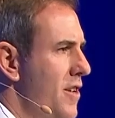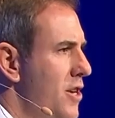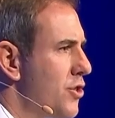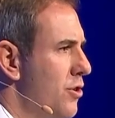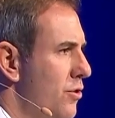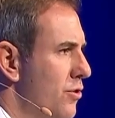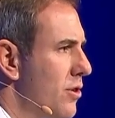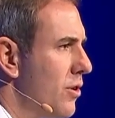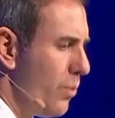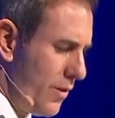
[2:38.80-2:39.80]
the
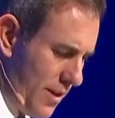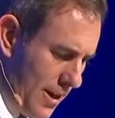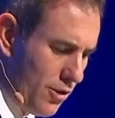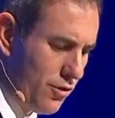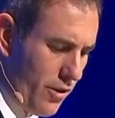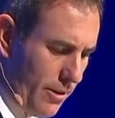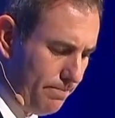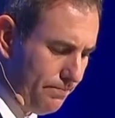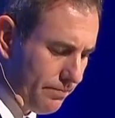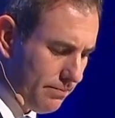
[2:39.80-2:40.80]
issues with the industry
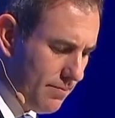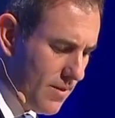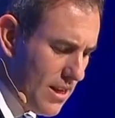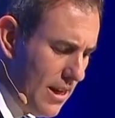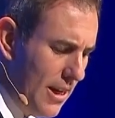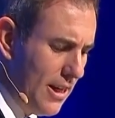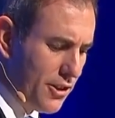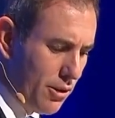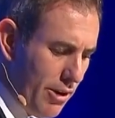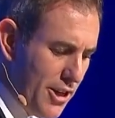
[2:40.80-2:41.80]

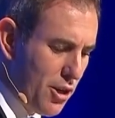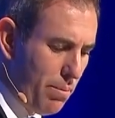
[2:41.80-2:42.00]
to reach a